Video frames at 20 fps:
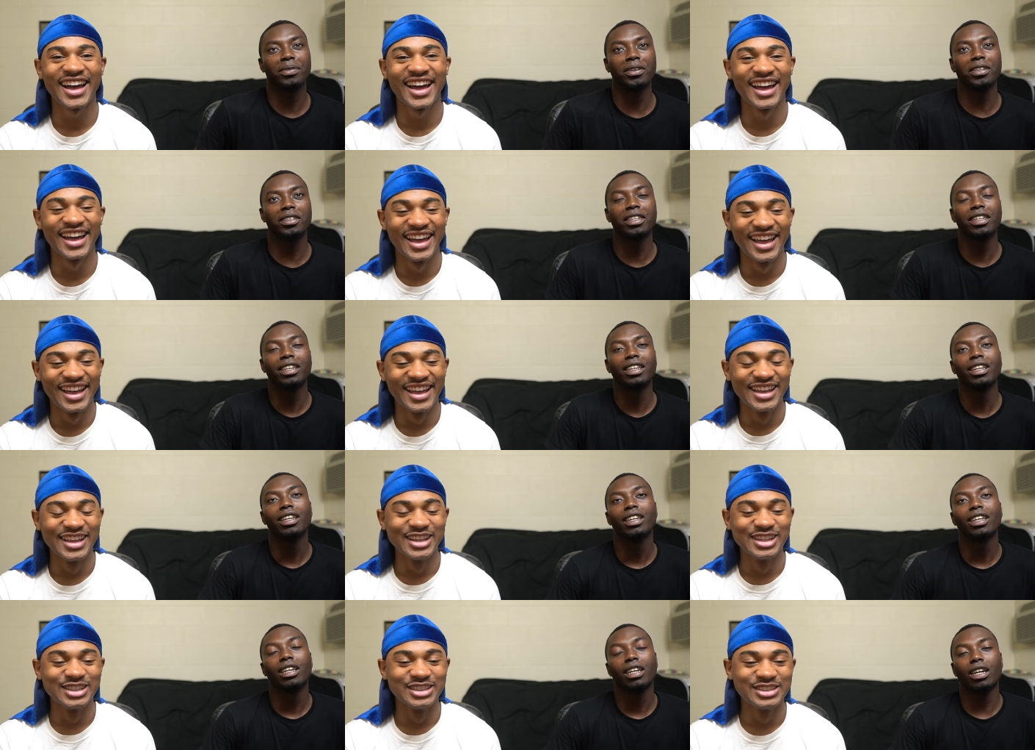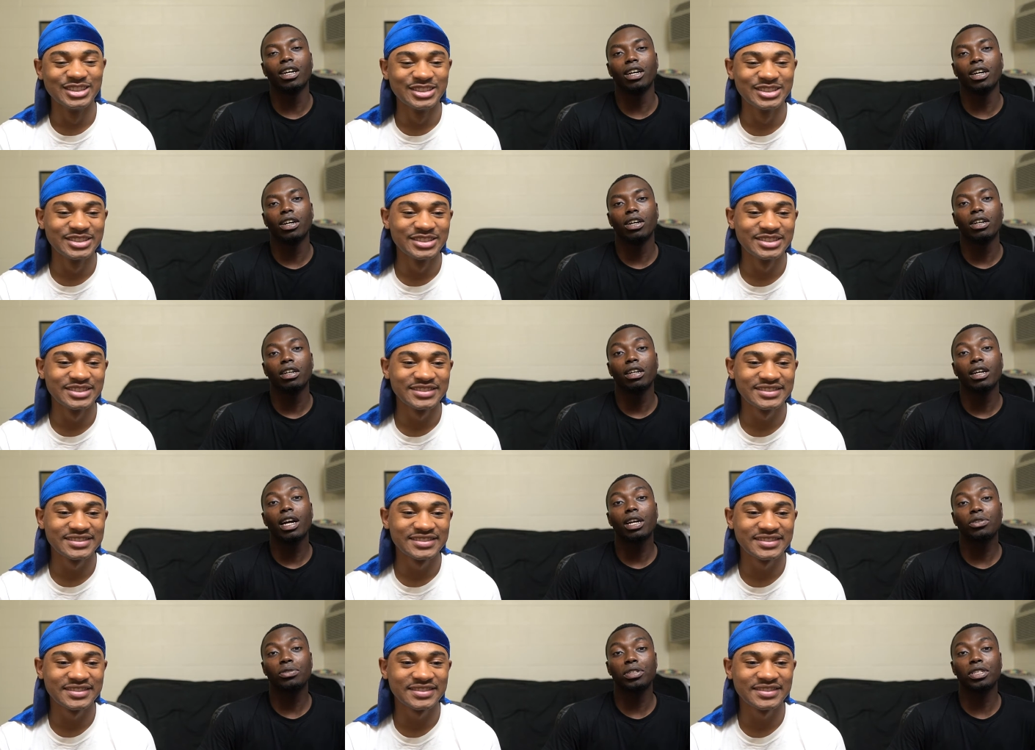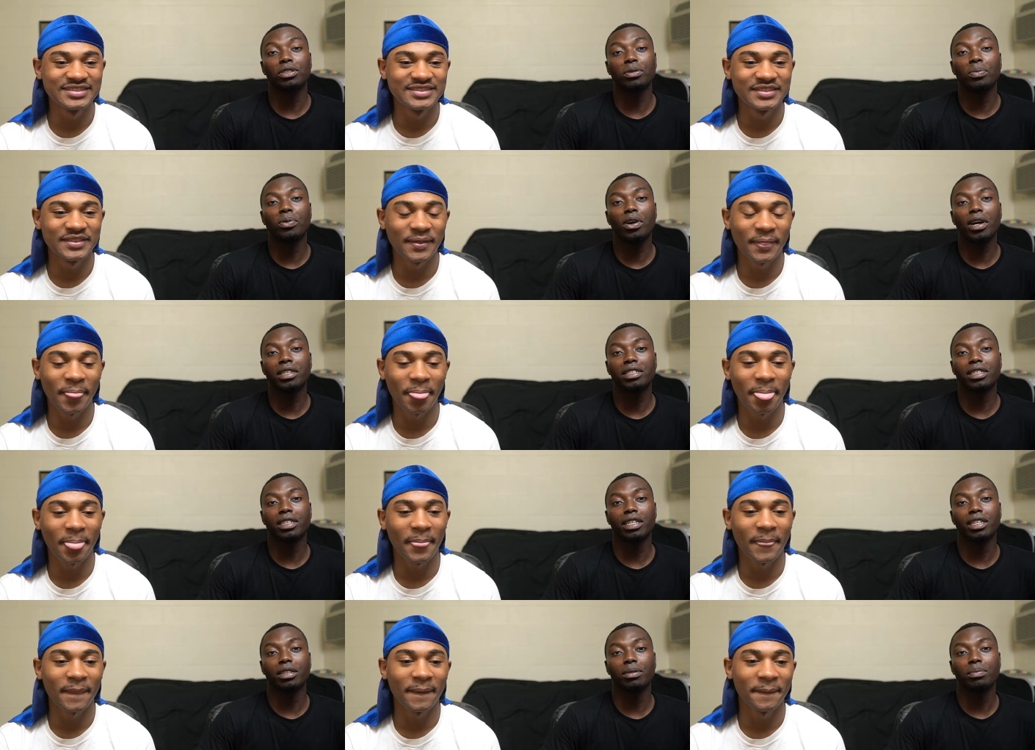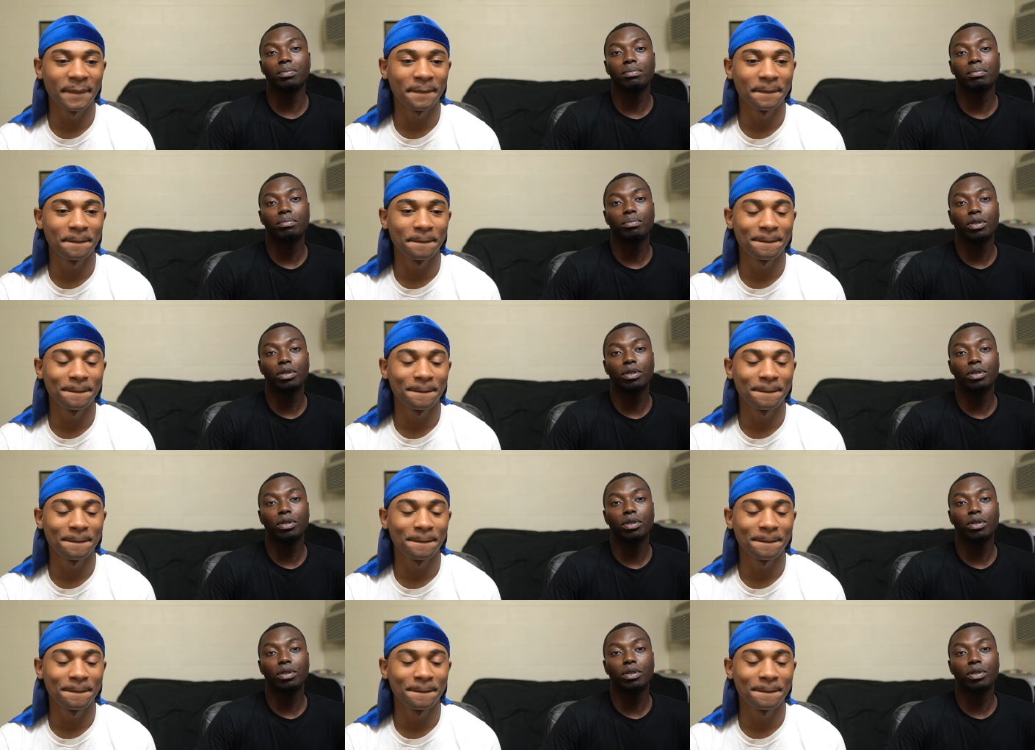Speaker 1: But uh, actually, surprisingly,